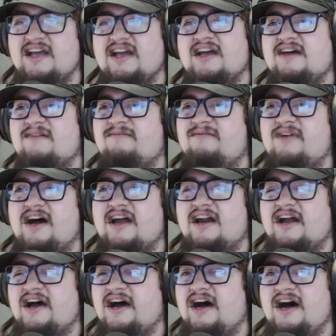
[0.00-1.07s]
But
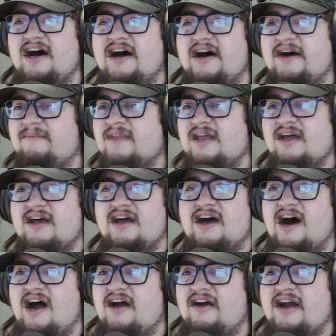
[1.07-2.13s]

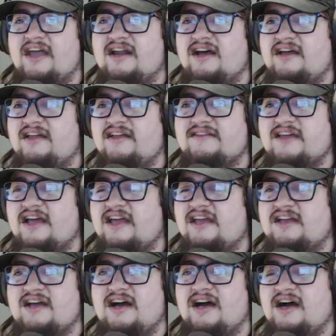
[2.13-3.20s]
all right. It's
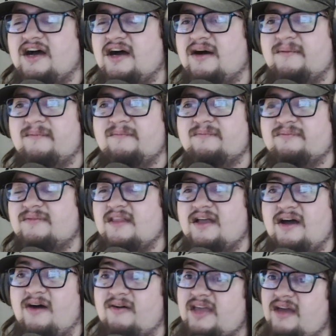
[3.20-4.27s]
like
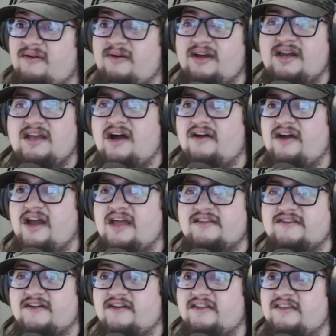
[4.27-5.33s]
okay, Woody. All right.
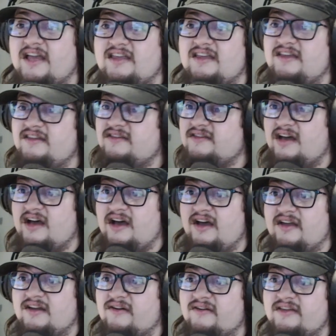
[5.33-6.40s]
So it's like he's the
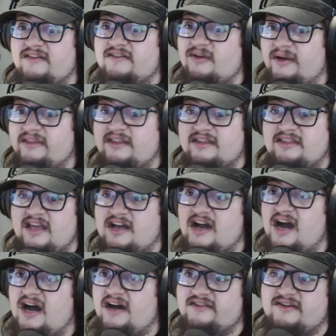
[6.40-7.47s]
he's the one that they
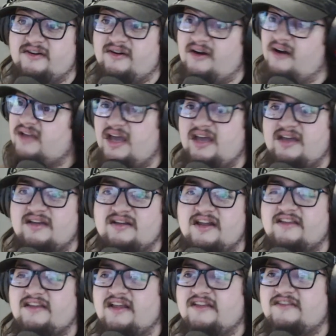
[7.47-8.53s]
call. So okay,
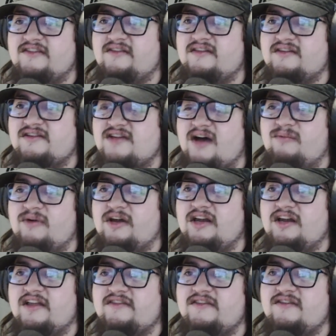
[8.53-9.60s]
let's do the job, Woody.
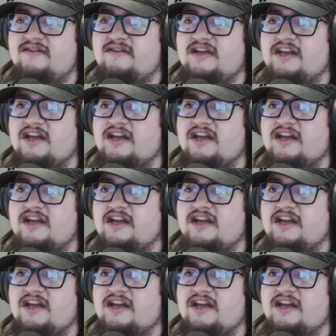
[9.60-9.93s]
Let's do it.